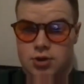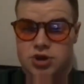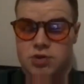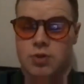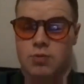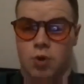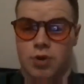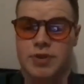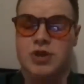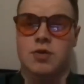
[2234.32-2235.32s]
So we want
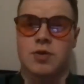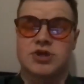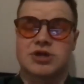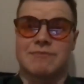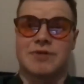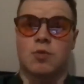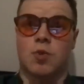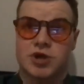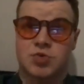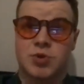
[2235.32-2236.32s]
to be doing something
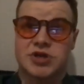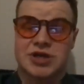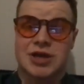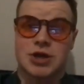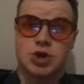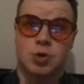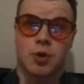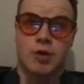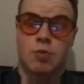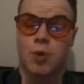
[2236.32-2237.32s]
which we still
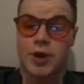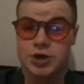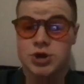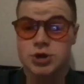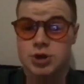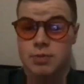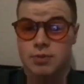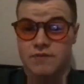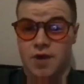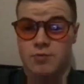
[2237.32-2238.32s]
enjoy, which is going to
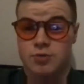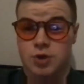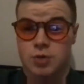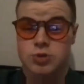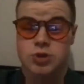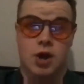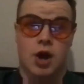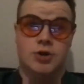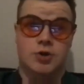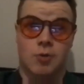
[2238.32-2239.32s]
provide results. Like,
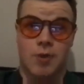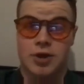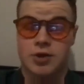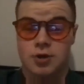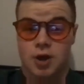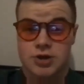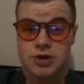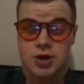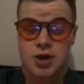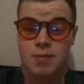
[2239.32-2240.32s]
I don't know about you guys,
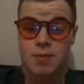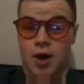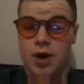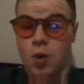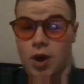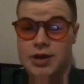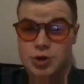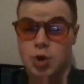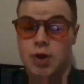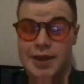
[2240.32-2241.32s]
but I quite
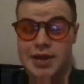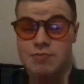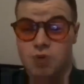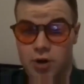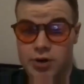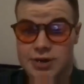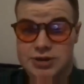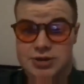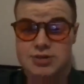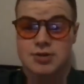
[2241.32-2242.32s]
enjoy making
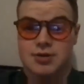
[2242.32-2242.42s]
progress.